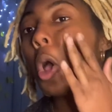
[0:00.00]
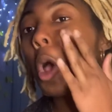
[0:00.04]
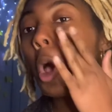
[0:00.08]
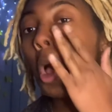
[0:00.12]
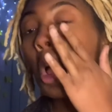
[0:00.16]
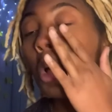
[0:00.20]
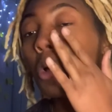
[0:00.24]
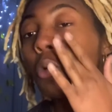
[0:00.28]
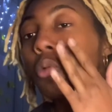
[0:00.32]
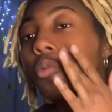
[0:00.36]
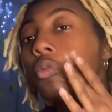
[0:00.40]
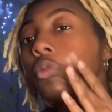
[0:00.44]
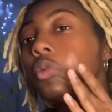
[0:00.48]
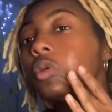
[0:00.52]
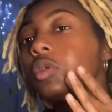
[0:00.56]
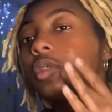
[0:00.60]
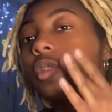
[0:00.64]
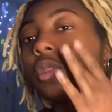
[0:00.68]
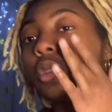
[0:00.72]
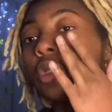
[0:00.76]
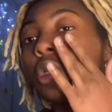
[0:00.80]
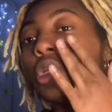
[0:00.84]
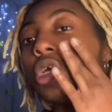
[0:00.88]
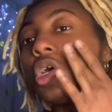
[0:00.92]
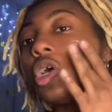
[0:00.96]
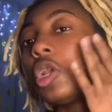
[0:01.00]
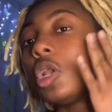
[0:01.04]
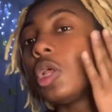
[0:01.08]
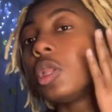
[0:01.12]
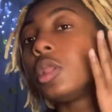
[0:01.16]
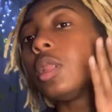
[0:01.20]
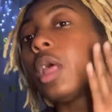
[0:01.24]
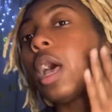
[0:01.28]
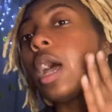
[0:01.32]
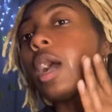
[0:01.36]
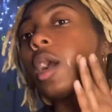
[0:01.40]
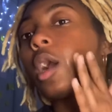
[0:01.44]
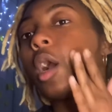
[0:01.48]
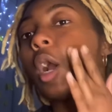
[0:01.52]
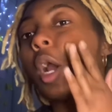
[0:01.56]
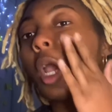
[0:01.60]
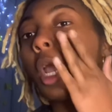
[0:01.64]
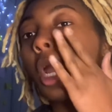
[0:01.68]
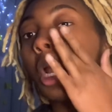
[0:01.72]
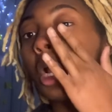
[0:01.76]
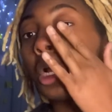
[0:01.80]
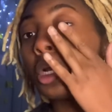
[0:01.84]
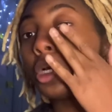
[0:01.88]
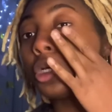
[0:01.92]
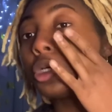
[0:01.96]
was gonna lock our
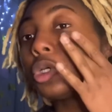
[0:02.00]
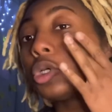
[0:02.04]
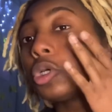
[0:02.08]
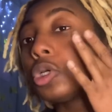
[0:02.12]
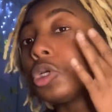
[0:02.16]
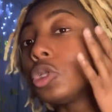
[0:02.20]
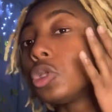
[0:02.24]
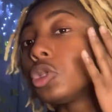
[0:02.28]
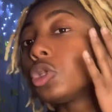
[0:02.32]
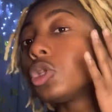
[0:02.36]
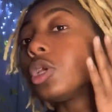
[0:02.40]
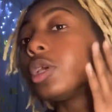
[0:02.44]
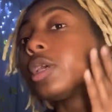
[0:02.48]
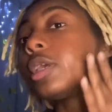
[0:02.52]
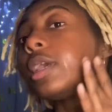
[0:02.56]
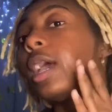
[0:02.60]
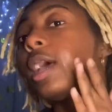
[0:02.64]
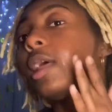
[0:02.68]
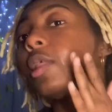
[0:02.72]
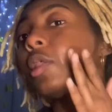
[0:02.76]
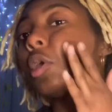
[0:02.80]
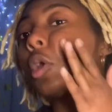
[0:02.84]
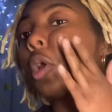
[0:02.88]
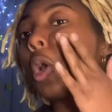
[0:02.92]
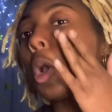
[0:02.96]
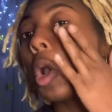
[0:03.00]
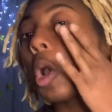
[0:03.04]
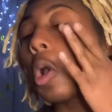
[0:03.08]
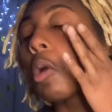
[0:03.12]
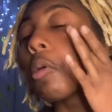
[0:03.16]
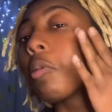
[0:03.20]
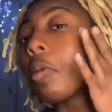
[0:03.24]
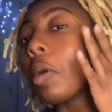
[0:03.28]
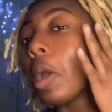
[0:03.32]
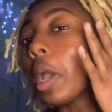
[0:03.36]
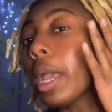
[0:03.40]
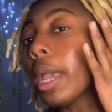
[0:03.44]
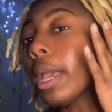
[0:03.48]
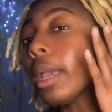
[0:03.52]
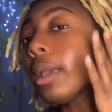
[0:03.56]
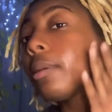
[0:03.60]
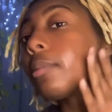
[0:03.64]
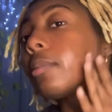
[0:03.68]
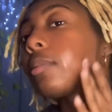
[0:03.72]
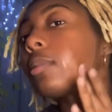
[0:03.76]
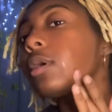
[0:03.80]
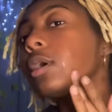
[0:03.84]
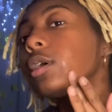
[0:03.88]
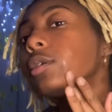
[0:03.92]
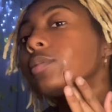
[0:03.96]
hair together, right?
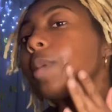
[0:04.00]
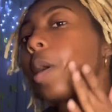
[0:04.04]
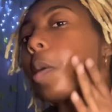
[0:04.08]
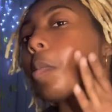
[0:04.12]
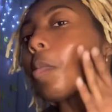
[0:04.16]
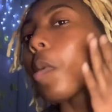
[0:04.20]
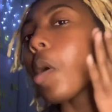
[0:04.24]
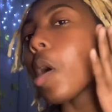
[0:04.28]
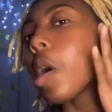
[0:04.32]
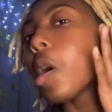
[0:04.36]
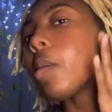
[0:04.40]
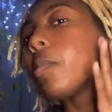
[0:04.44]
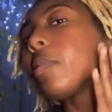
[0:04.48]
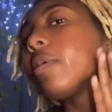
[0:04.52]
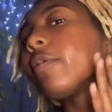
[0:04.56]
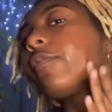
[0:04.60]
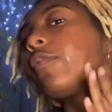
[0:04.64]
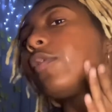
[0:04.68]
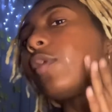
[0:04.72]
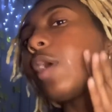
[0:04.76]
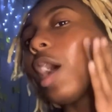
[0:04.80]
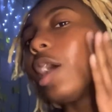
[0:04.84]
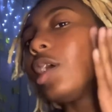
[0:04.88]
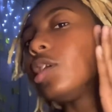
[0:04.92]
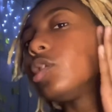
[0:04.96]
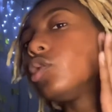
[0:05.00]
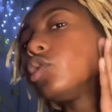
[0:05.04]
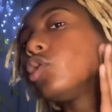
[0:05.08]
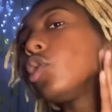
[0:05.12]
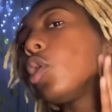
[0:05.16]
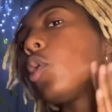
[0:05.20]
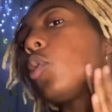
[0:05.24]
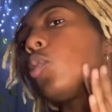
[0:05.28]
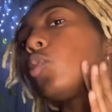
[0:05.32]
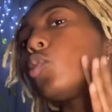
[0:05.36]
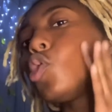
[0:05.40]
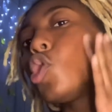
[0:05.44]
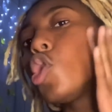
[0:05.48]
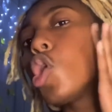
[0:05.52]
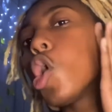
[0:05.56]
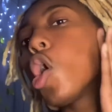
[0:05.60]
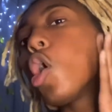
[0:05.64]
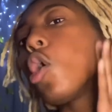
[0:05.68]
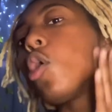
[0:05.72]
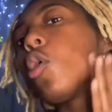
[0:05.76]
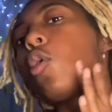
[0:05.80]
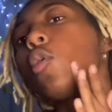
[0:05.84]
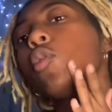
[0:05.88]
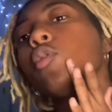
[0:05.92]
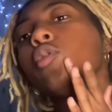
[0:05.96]
Because my mom, if you guys don't
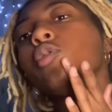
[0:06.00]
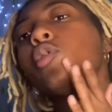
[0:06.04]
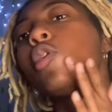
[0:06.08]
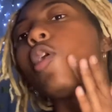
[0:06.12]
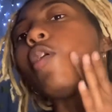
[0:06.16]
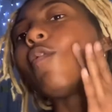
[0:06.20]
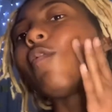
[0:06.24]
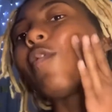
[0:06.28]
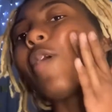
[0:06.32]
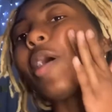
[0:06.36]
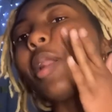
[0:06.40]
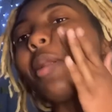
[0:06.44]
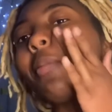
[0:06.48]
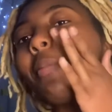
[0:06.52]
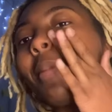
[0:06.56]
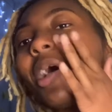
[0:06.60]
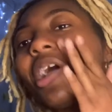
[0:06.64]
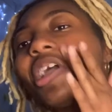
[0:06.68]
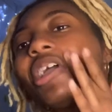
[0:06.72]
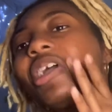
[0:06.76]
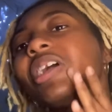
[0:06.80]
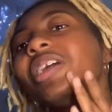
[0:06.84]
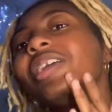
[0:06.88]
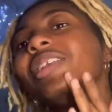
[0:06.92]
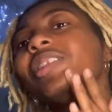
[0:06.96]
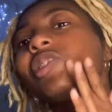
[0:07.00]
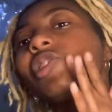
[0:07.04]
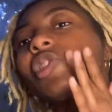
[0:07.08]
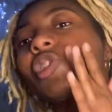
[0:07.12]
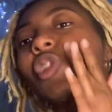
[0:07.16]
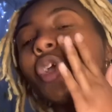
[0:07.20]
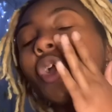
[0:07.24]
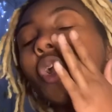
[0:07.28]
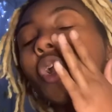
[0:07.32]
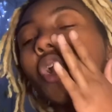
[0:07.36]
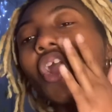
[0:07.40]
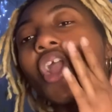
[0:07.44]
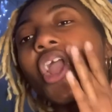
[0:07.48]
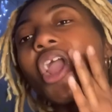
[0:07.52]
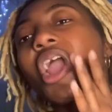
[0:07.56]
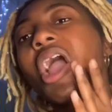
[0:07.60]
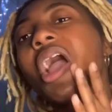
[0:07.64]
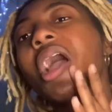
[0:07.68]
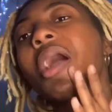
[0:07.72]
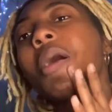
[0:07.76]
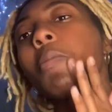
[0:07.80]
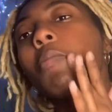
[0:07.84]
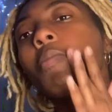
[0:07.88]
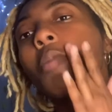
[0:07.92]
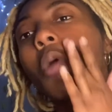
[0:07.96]
know, you know, follow my
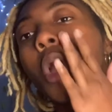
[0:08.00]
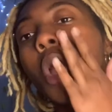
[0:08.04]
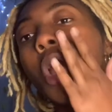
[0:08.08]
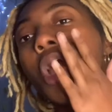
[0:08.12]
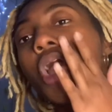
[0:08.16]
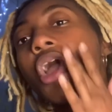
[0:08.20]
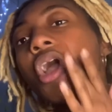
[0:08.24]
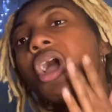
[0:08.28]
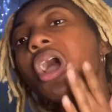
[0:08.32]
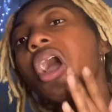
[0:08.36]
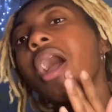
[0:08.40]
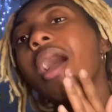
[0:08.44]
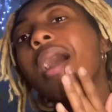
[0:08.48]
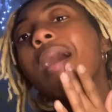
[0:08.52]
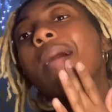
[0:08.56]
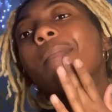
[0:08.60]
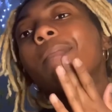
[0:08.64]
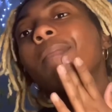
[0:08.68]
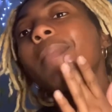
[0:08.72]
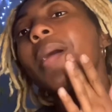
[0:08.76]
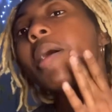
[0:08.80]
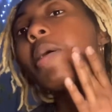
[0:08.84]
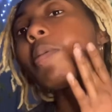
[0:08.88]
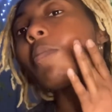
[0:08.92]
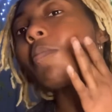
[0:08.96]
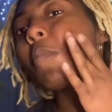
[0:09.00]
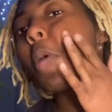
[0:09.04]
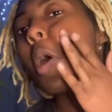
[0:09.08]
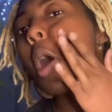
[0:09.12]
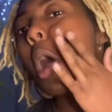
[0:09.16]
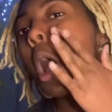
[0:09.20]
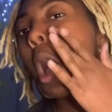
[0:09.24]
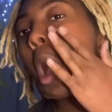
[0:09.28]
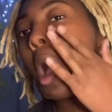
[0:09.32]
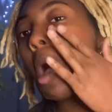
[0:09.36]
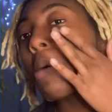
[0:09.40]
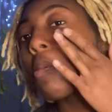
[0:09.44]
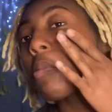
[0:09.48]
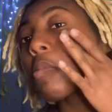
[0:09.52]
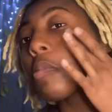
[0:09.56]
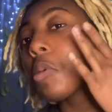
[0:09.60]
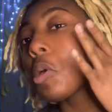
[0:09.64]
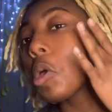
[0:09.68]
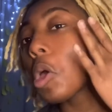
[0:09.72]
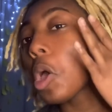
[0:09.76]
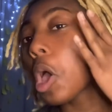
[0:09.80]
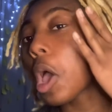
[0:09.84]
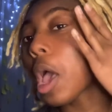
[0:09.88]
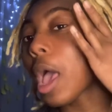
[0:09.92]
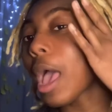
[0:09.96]
Instagram, my mom
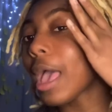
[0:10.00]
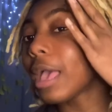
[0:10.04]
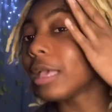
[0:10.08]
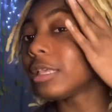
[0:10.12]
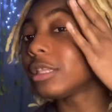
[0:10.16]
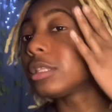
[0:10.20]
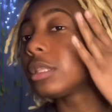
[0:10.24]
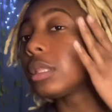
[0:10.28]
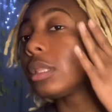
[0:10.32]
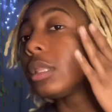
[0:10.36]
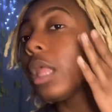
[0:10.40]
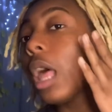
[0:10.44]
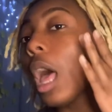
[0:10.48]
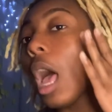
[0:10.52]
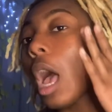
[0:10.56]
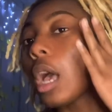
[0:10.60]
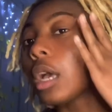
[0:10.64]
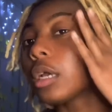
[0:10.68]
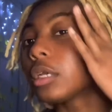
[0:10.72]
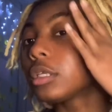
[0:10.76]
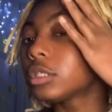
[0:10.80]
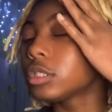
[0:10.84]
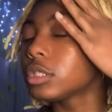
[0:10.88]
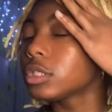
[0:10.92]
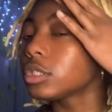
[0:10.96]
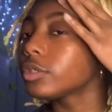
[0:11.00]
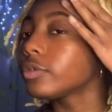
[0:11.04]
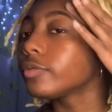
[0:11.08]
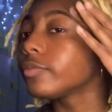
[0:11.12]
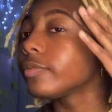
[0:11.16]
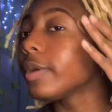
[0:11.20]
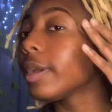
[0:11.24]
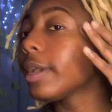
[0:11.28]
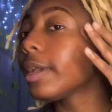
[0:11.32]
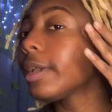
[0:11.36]
has locks, right?